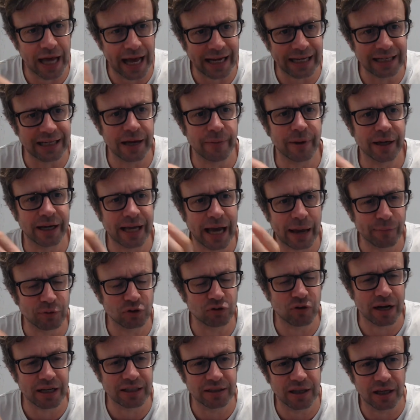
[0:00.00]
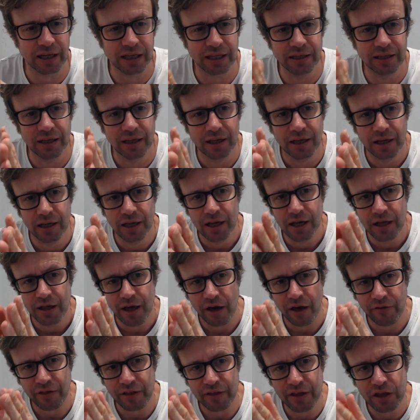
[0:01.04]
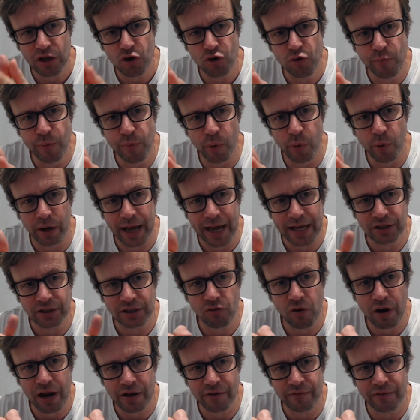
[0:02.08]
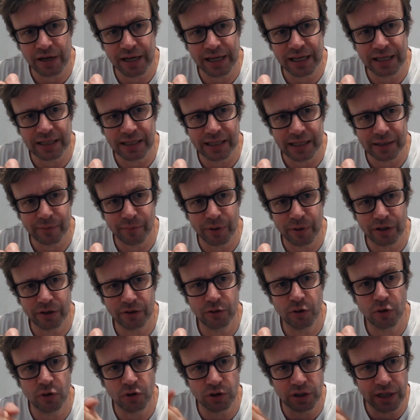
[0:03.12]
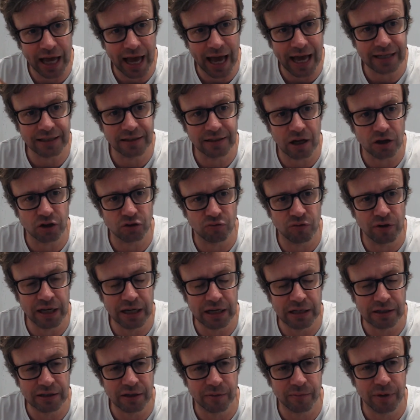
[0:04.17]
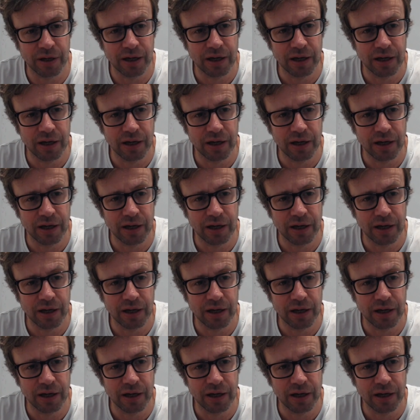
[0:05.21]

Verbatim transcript: academic abstract study, I think the Uber one has greater validity because it has such realism.